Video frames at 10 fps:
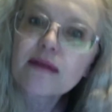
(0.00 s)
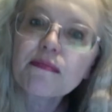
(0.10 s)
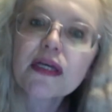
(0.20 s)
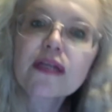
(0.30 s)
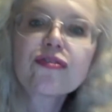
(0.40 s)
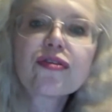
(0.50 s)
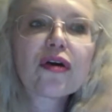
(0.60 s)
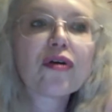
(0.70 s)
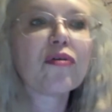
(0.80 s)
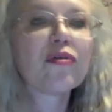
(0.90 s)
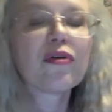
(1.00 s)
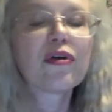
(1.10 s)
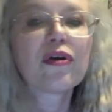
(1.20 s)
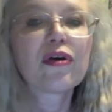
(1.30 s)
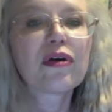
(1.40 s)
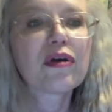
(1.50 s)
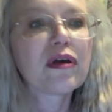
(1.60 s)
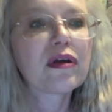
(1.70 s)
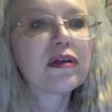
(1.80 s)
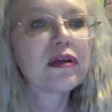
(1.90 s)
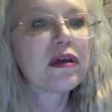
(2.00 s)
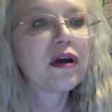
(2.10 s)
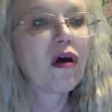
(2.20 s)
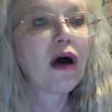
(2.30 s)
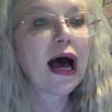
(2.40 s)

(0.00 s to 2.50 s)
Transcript: So, you know,